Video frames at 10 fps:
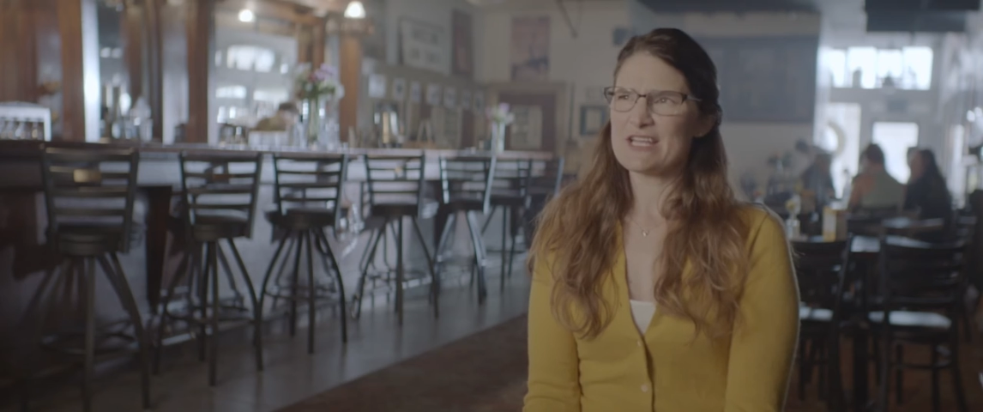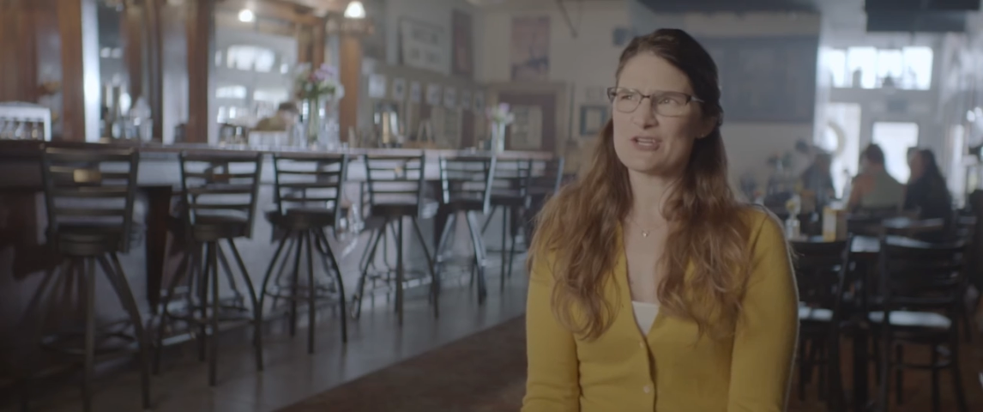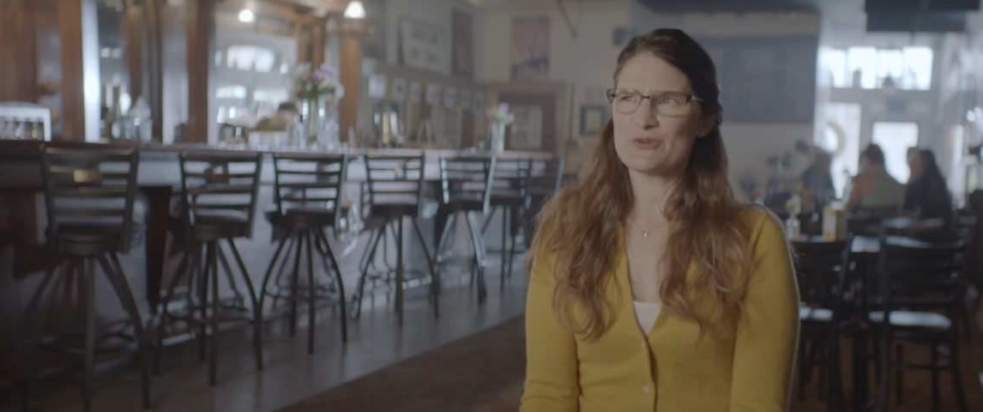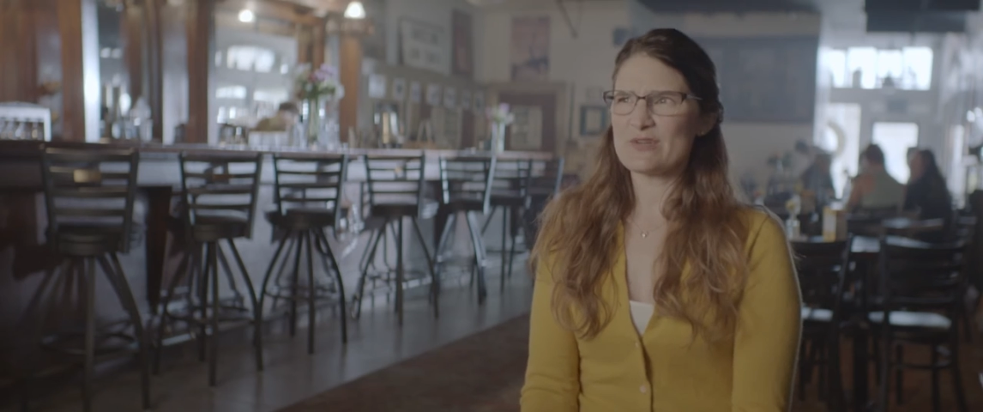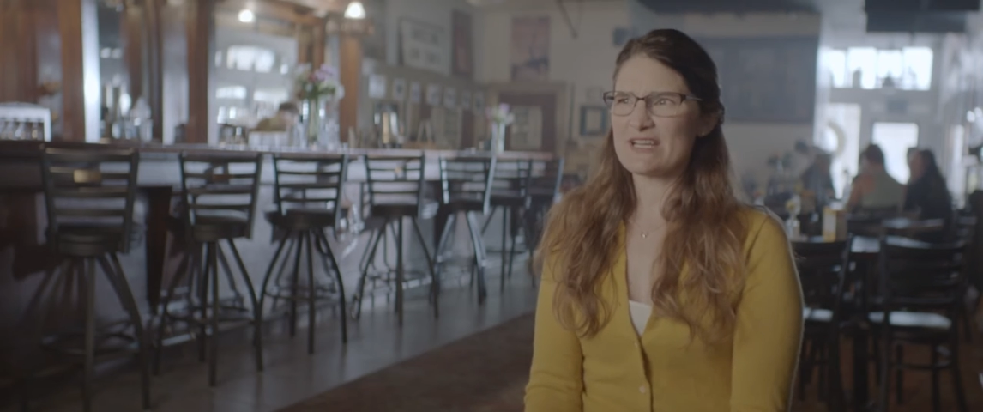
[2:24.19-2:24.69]
you
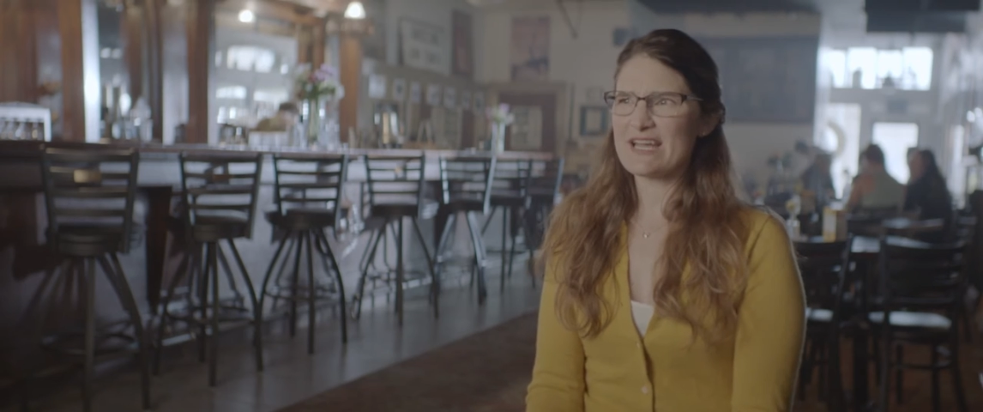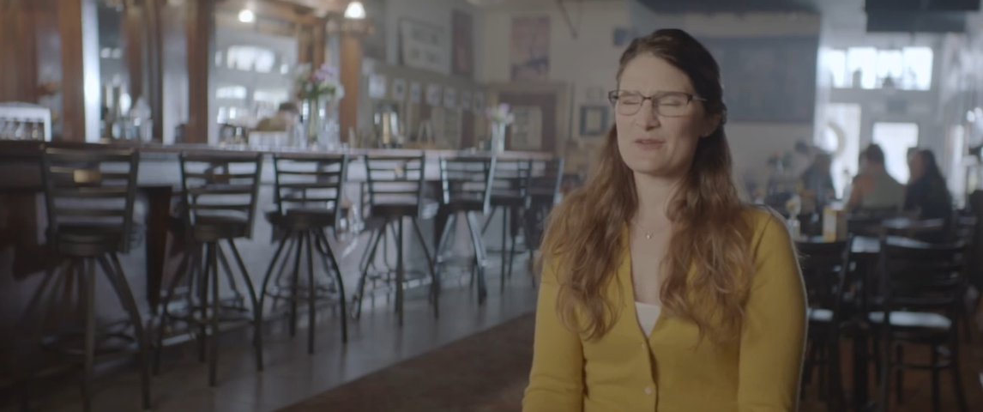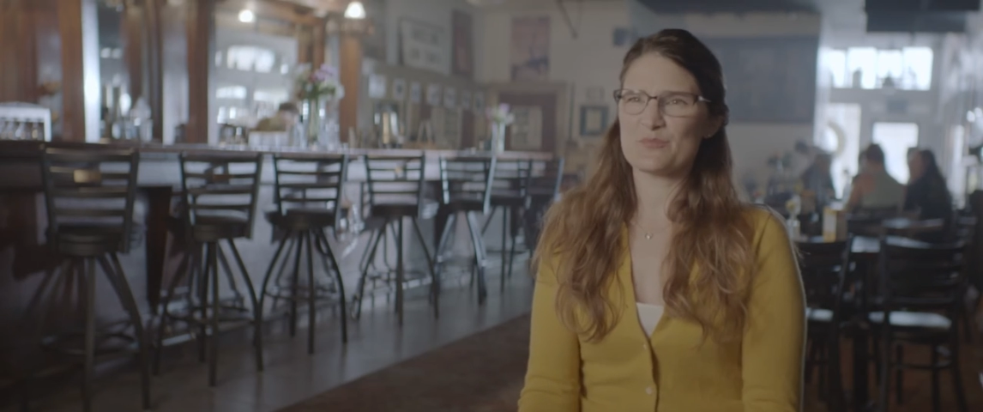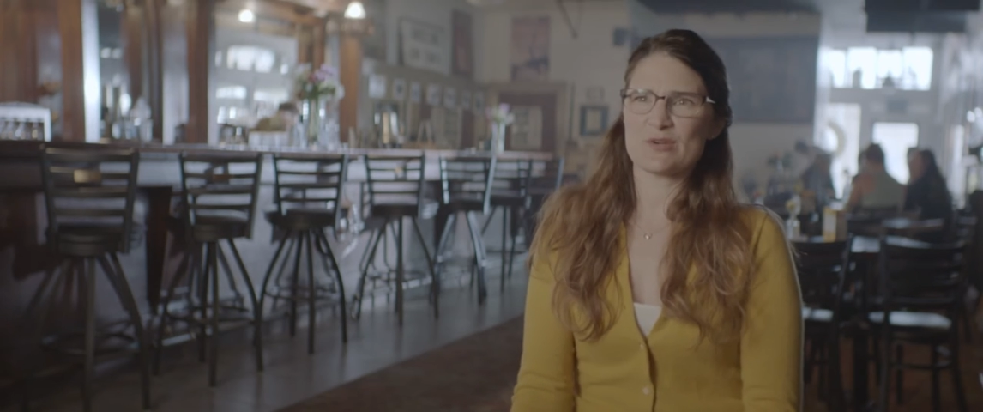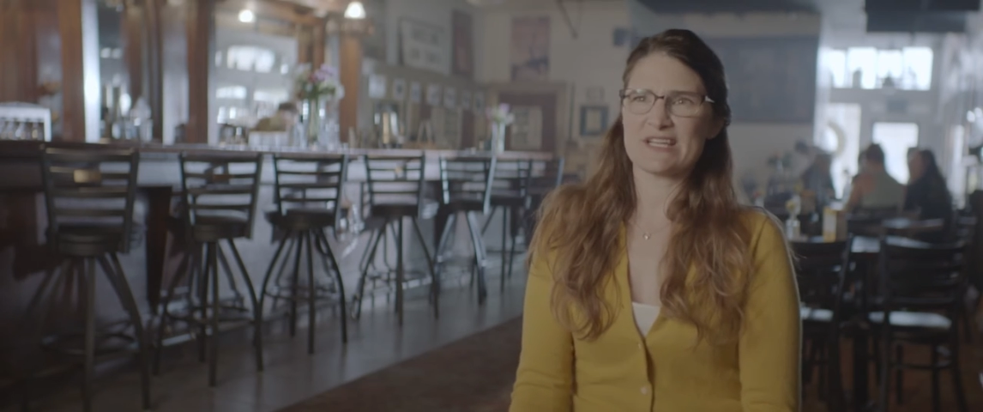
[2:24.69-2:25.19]
know, we kind
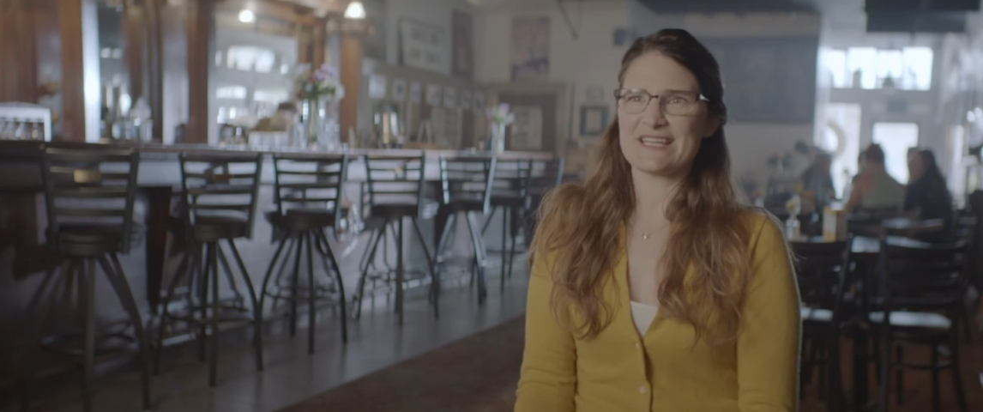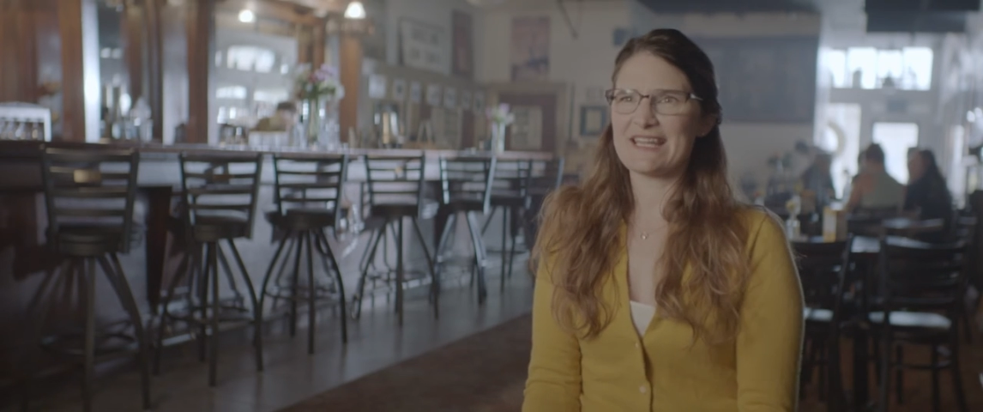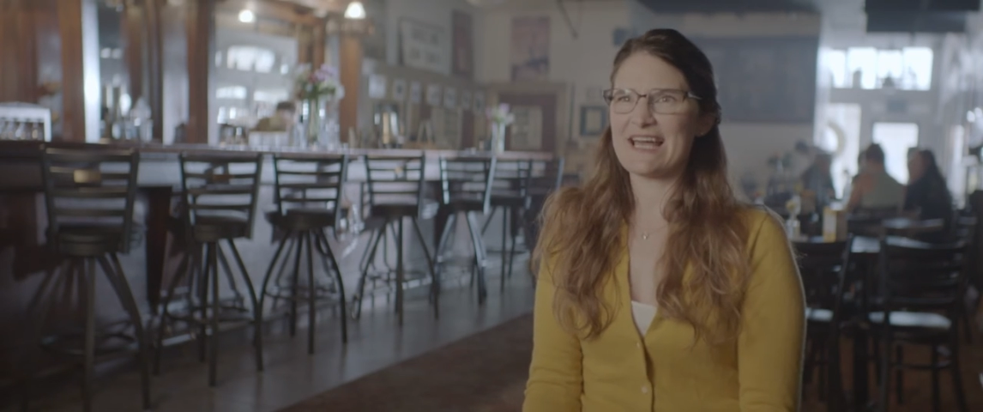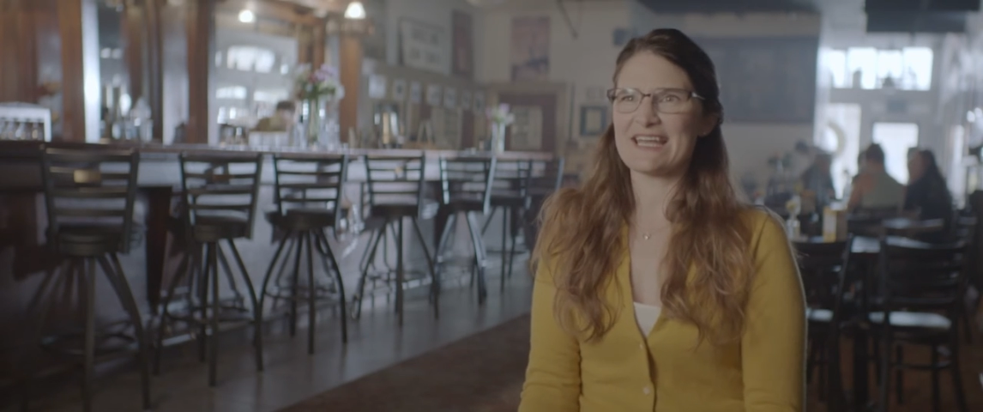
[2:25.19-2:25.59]
of bring in that